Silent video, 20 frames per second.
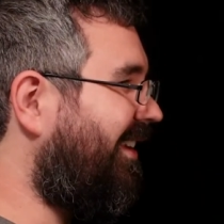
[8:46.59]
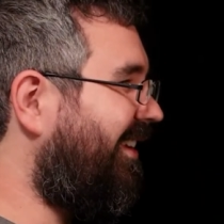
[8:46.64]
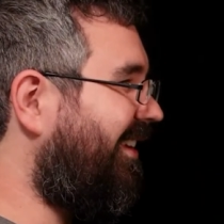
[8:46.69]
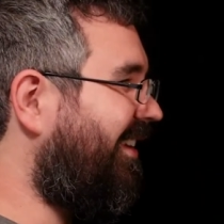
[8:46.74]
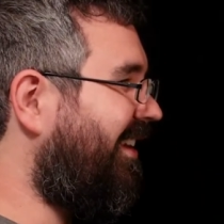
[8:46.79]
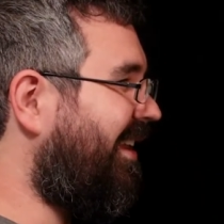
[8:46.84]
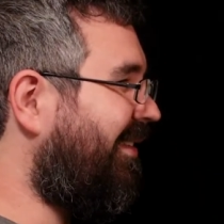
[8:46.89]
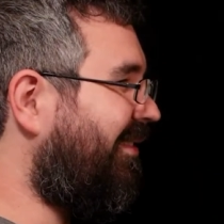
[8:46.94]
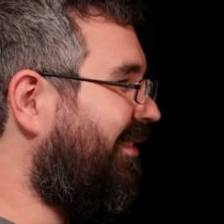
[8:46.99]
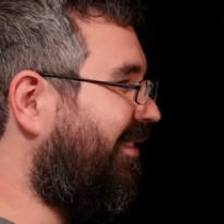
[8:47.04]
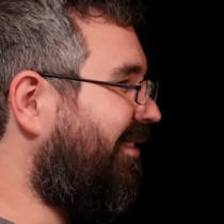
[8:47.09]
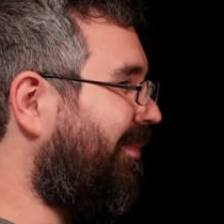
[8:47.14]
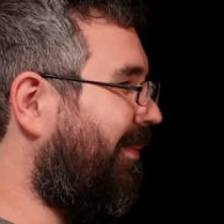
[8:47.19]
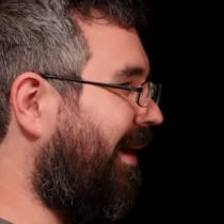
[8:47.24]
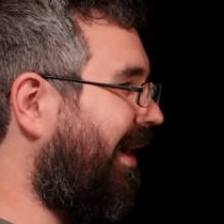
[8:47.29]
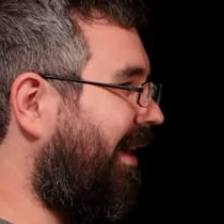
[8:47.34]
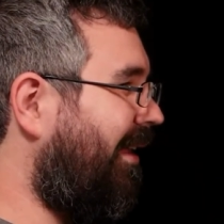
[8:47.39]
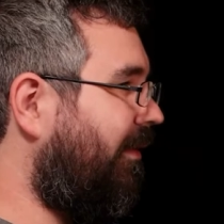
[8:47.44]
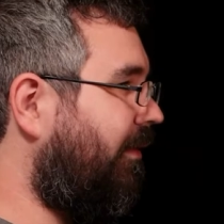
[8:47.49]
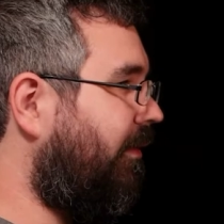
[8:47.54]
You can have them
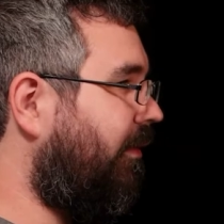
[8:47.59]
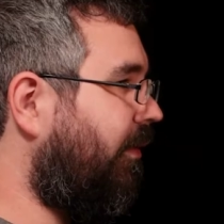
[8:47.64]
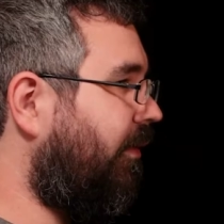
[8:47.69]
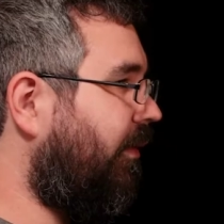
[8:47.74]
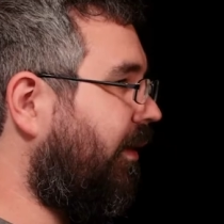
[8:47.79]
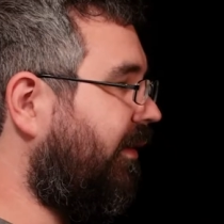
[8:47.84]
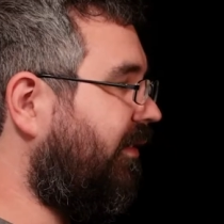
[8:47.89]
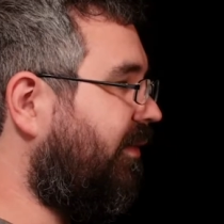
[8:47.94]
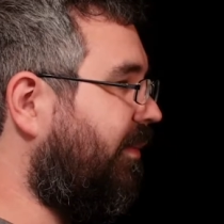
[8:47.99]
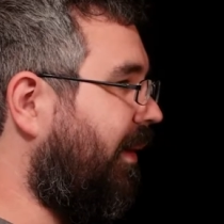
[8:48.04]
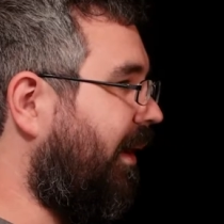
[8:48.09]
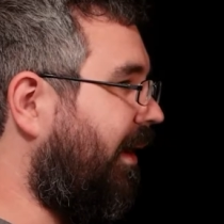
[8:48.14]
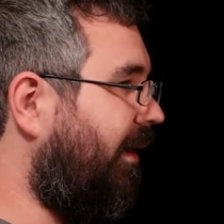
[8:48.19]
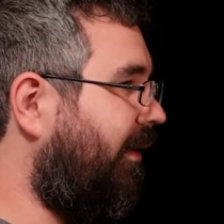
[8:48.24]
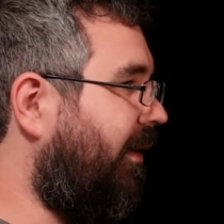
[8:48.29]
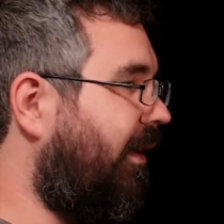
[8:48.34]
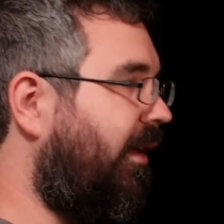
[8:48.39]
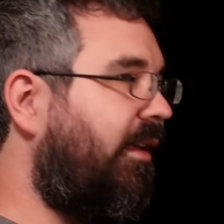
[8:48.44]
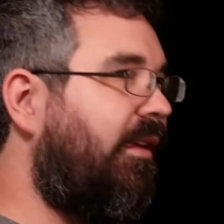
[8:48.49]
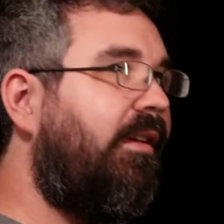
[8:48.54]
smile or not smile.